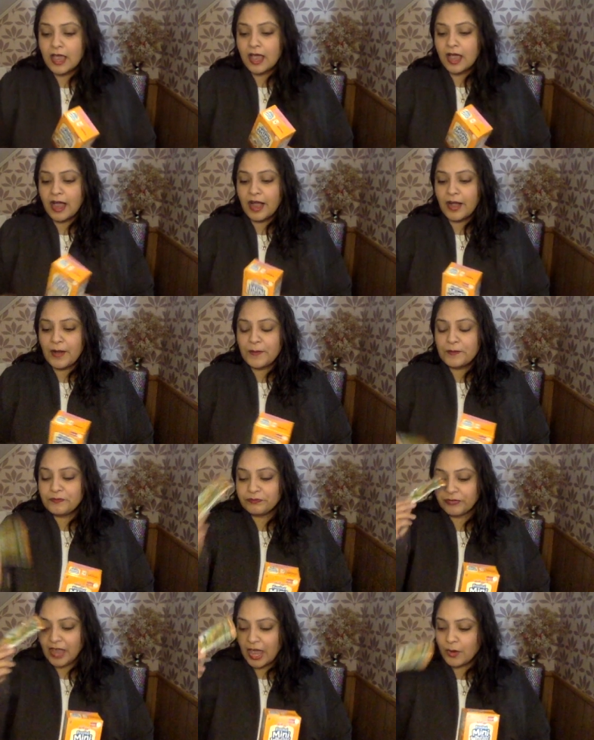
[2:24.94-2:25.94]

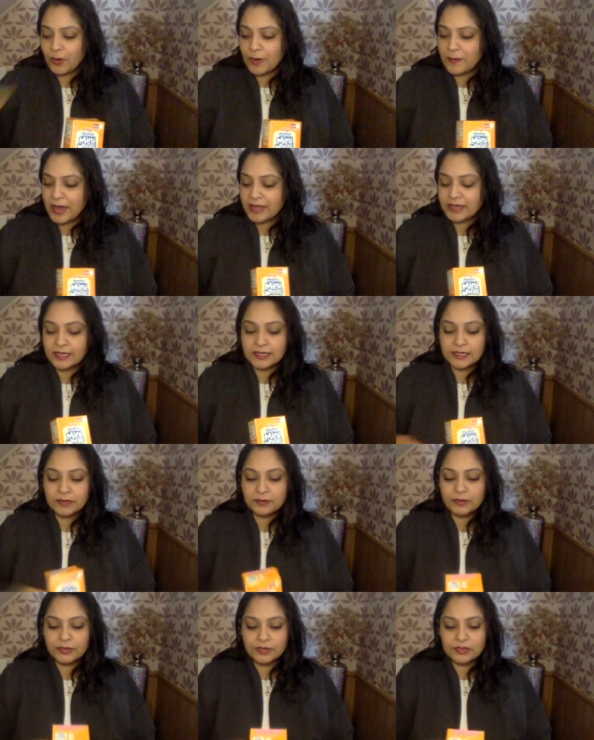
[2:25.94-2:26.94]
How do I make these
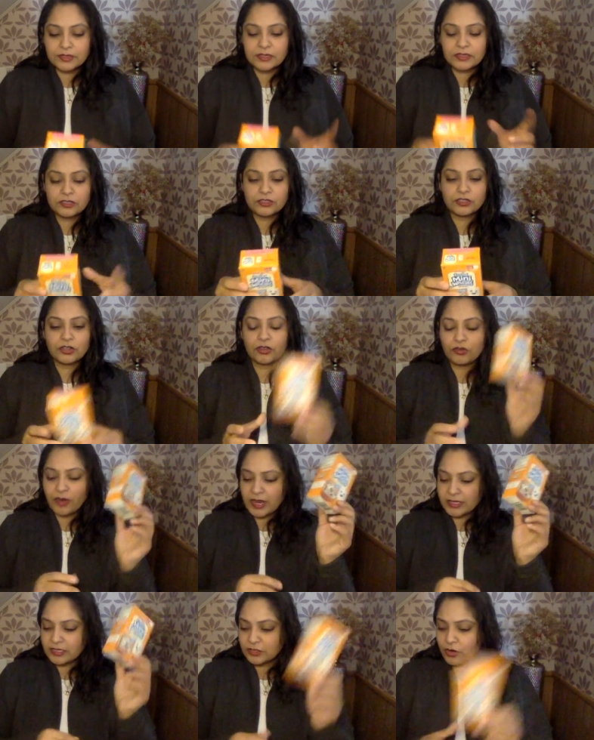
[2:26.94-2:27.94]
symbols? So
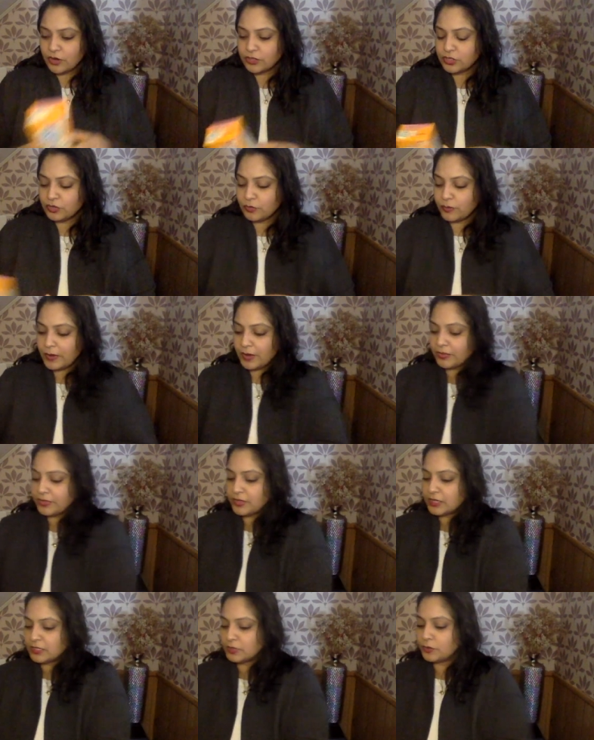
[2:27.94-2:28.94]
I talked to you about
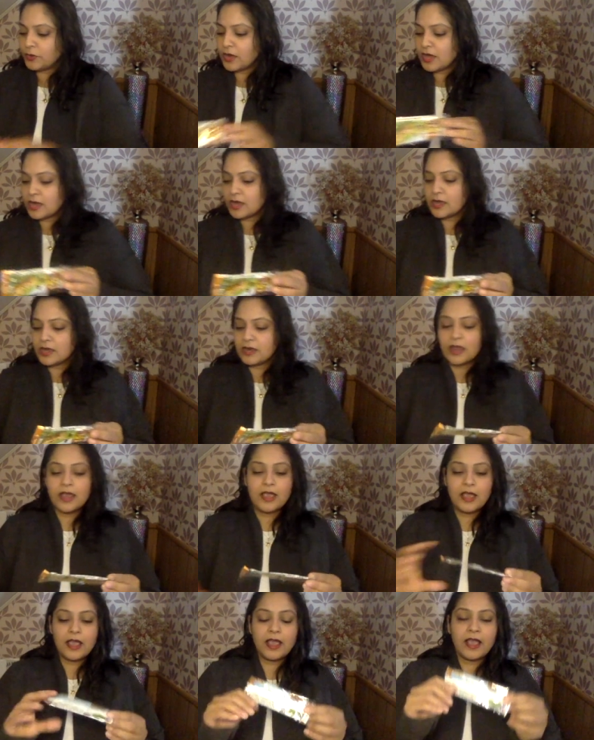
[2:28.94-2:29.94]
this one
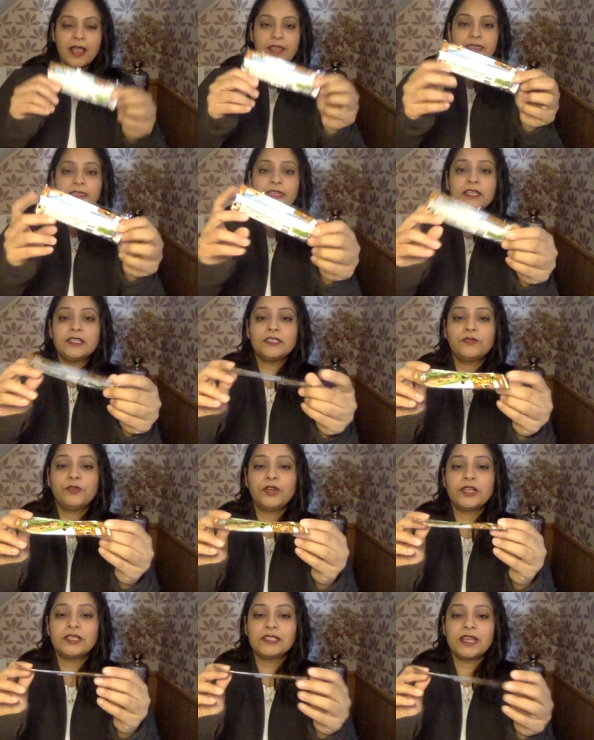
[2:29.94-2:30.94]
and this,
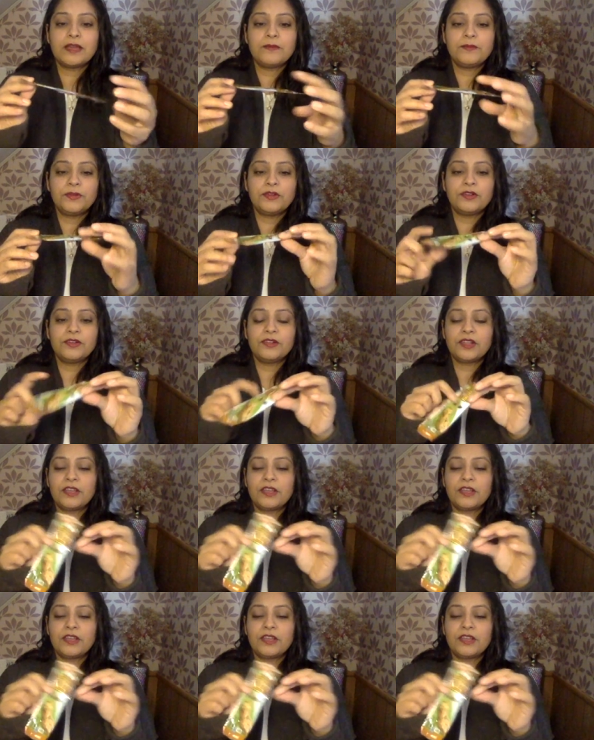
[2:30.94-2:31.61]
for example.